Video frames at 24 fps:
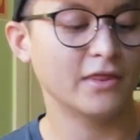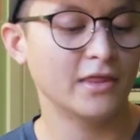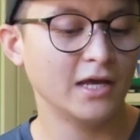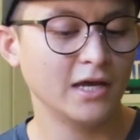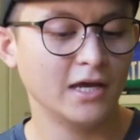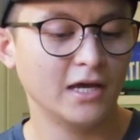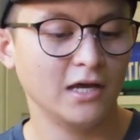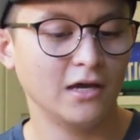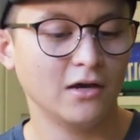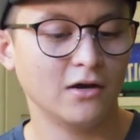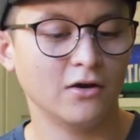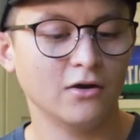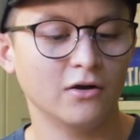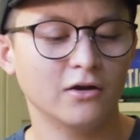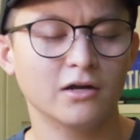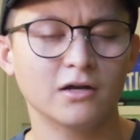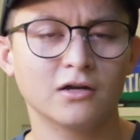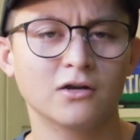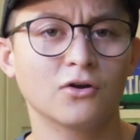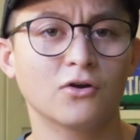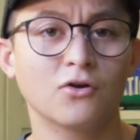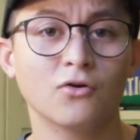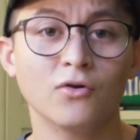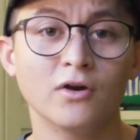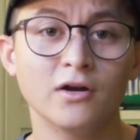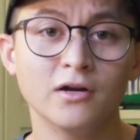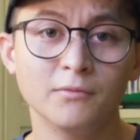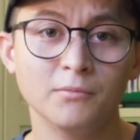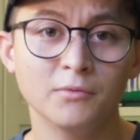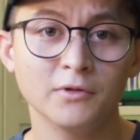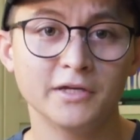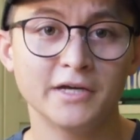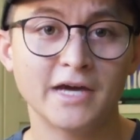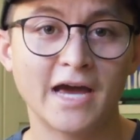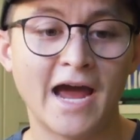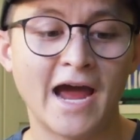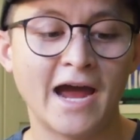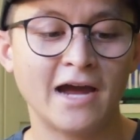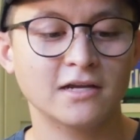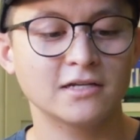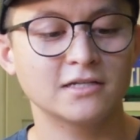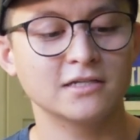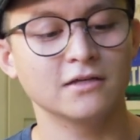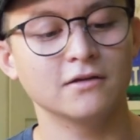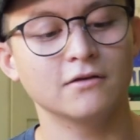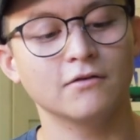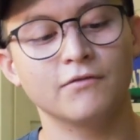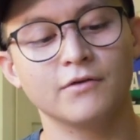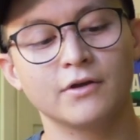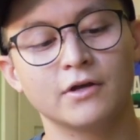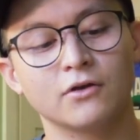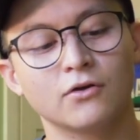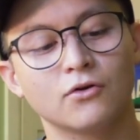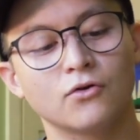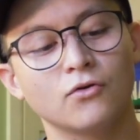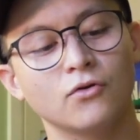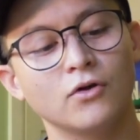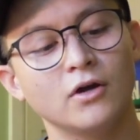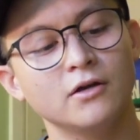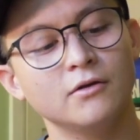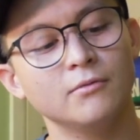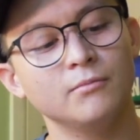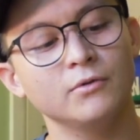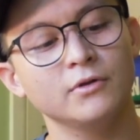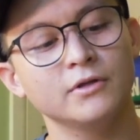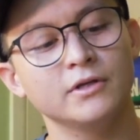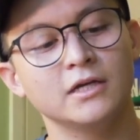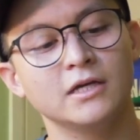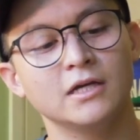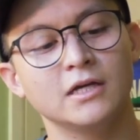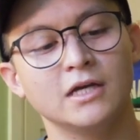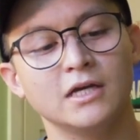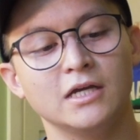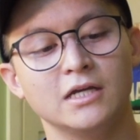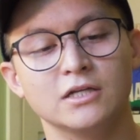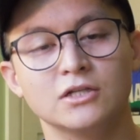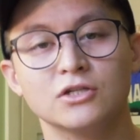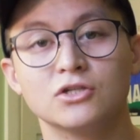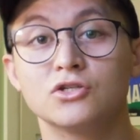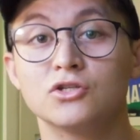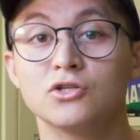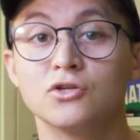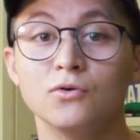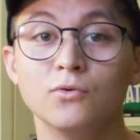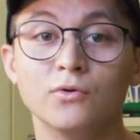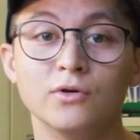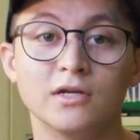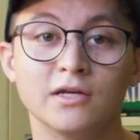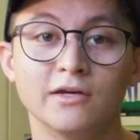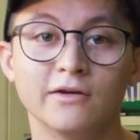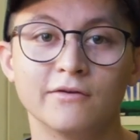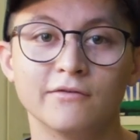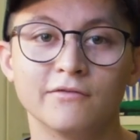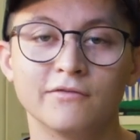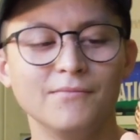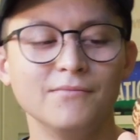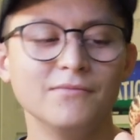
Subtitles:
They are incredibly active, incredibly intuitive.